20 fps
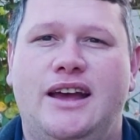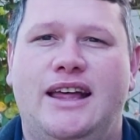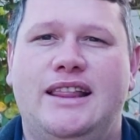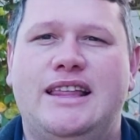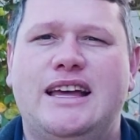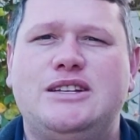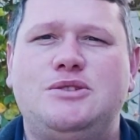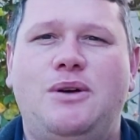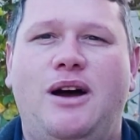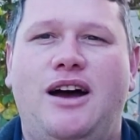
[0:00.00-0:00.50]

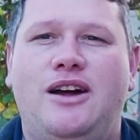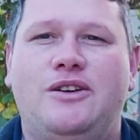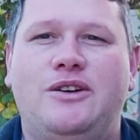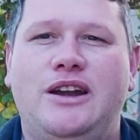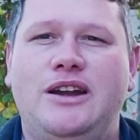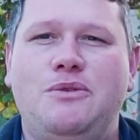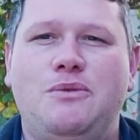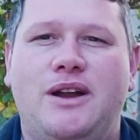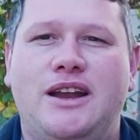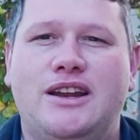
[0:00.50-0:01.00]
And that's why I
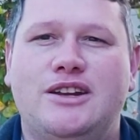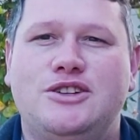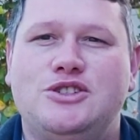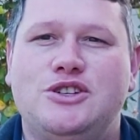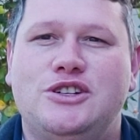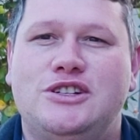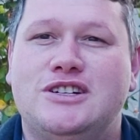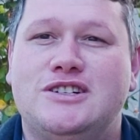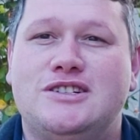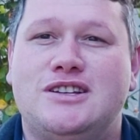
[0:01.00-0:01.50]
really wanted
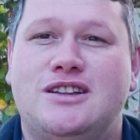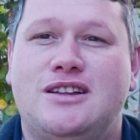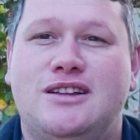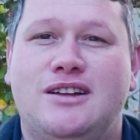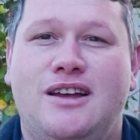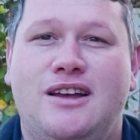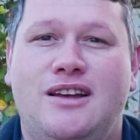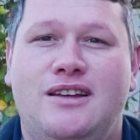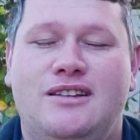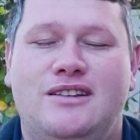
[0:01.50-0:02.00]
to just
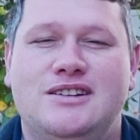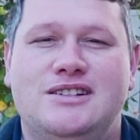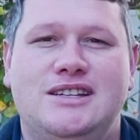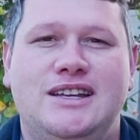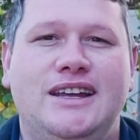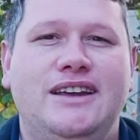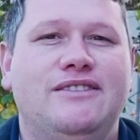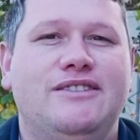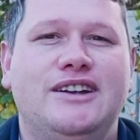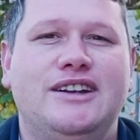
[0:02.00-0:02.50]
this
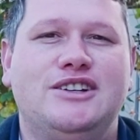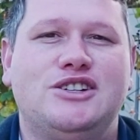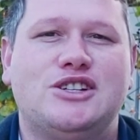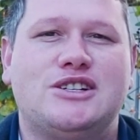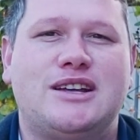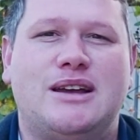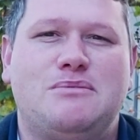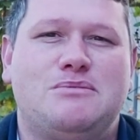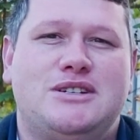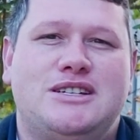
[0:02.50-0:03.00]
evening
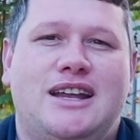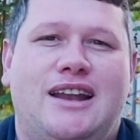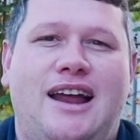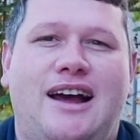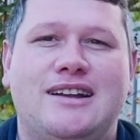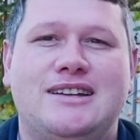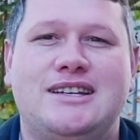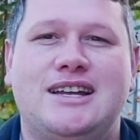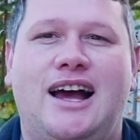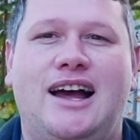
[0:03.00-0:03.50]
just come sit
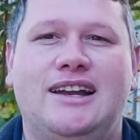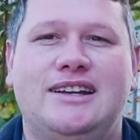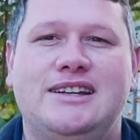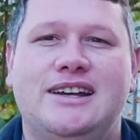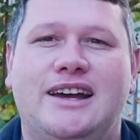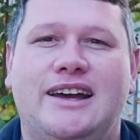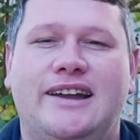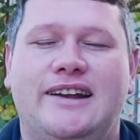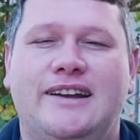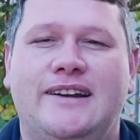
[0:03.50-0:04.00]
outside
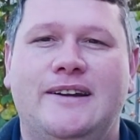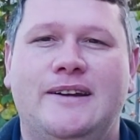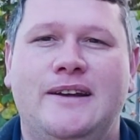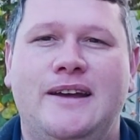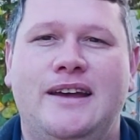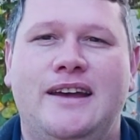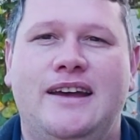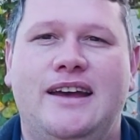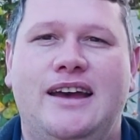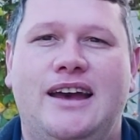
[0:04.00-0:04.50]
here
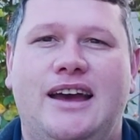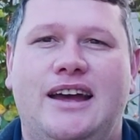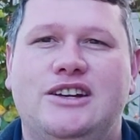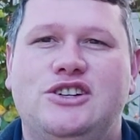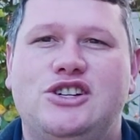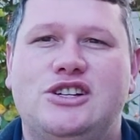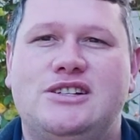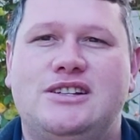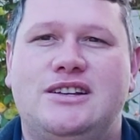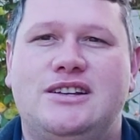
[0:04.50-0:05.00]

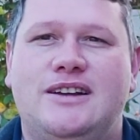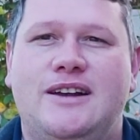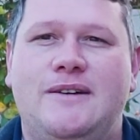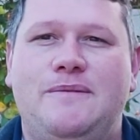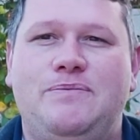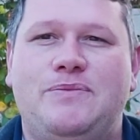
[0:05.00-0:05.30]
and just